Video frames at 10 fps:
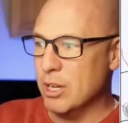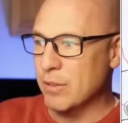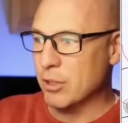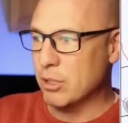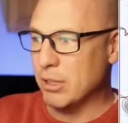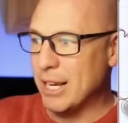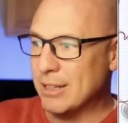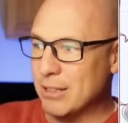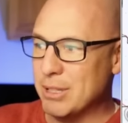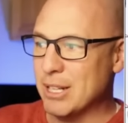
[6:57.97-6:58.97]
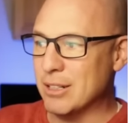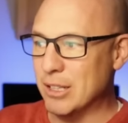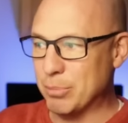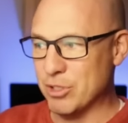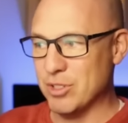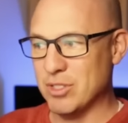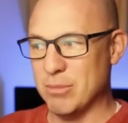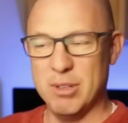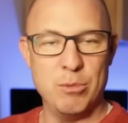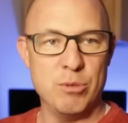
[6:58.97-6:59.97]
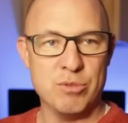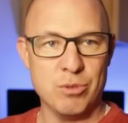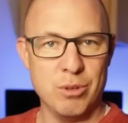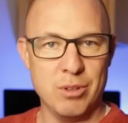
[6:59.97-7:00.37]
There could likely be a clipper system that moves through. The